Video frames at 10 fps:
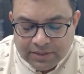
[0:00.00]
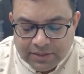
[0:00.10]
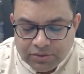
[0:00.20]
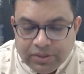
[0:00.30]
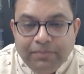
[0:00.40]

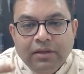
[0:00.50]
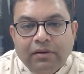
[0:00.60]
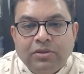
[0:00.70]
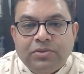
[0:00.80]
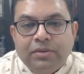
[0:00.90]
So then
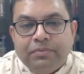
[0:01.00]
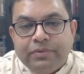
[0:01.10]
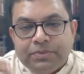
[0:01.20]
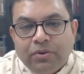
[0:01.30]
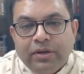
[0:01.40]
also
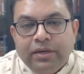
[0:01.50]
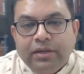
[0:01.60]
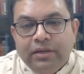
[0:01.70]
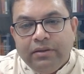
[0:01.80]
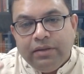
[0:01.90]

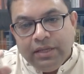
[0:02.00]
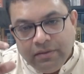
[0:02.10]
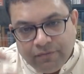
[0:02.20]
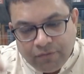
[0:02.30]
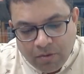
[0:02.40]
responded
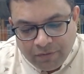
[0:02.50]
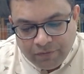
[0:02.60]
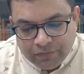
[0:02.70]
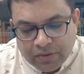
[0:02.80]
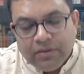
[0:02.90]
in form
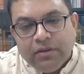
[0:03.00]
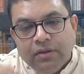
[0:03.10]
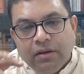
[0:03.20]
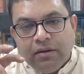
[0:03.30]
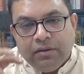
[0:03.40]
of
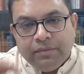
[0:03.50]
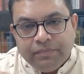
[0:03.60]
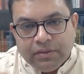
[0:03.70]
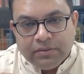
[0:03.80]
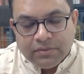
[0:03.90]

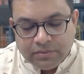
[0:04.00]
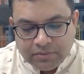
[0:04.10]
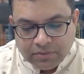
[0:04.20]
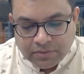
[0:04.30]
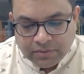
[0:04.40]

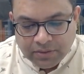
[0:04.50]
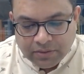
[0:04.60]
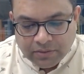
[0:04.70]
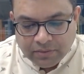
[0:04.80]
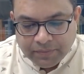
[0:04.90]
the
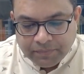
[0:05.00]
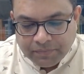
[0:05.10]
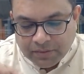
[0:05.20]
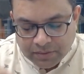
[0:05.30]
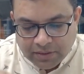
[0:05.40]

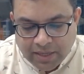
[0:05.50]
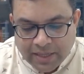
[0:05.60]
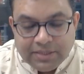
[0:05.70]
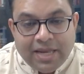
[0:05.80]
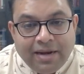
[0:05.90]

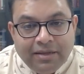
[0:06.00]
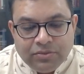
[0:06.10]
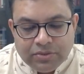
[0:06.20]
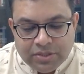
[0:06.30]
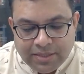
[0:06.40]
like
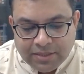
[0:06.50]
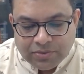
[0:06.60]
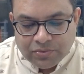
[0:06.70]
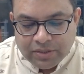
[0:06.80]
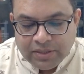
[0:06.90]

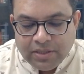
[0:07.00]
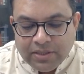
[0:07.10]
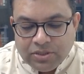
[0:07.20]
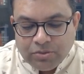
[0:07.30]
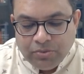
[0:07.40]
stanzas only.
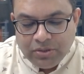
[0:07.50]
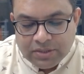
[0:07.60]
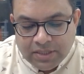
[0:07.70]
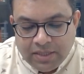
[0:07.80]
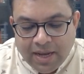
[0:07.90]
So
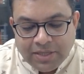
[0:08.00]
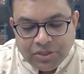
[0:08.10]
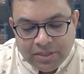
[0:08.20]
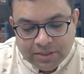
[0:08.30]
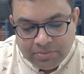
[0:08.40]
Buddha said, I
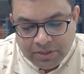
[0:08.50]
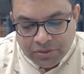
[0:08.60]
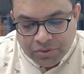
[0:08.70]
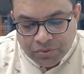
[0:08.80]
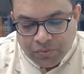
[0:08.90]
shall
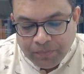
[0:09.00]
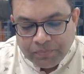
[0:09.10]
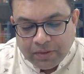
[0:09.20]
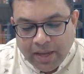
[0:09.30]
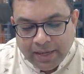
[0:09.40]
explain to you
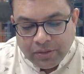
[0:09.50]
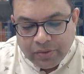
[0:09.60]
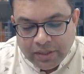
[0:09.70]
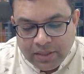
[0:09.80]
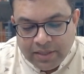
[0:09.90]

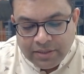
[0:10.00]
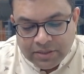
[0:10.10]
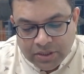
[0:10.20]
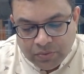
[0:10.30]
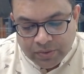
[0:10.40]
accurately and
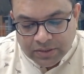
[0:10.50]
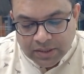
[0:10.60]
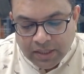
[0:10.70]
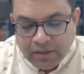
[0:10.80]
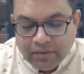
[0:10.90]
in
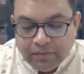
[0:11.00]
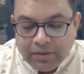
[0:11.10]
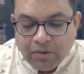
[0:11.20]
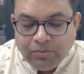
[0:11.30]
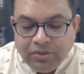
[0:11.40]
sequence.
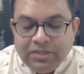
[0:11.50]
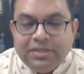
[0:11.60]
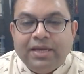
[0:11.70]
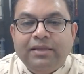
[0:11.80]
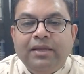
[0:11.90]
Now
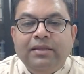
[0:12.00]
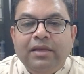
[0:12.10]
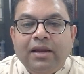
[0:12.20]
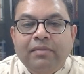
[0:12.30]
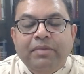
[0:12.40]
Buddha said that
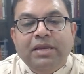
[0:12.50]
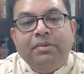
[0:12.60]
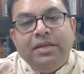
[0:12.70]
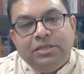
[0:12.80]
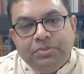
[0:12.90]
there are
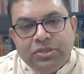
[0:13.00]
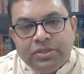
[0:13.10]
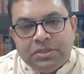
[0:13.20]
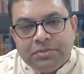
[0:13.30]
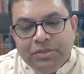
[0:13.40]
many, many
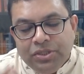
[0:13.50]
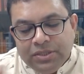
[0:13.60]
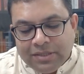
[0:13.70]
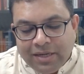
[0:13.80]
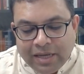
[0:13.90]
species.
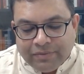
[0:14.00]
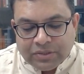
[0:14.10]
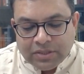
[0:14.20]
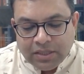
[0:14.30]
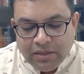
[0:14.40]
Species are
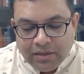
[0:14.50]
diverse.